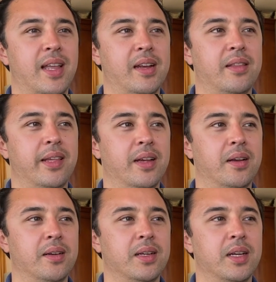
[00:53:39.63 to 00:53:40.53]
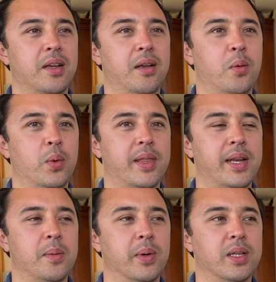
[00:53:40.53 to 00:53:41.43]
anything with
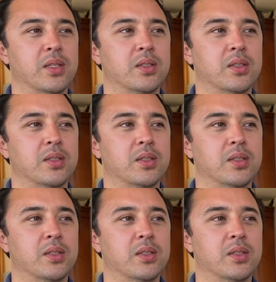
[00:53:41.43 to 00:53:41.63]
anybody,